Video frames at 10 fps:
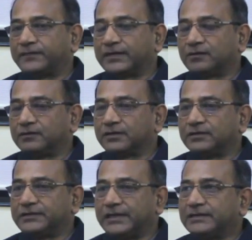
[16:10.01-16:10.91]
of
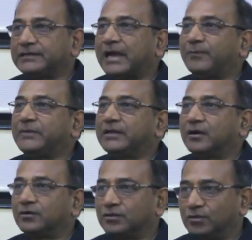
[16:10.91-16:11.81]
technological changes
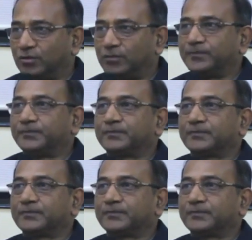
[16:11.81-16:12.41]
happening around the globe.